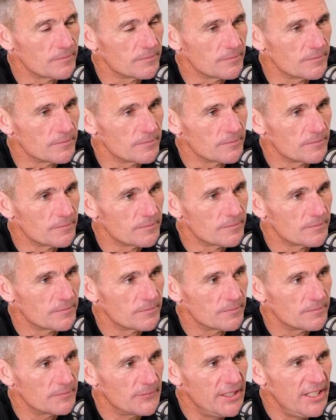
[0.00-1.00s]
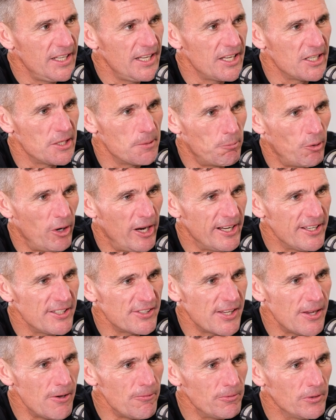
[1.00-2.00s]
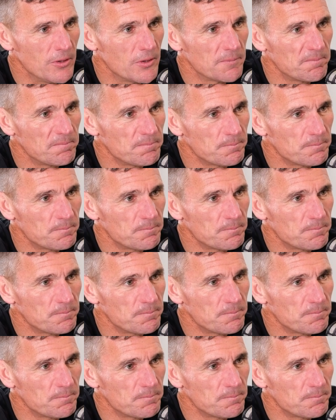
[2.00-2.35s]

Mm. Yeah, you're proud of yourself?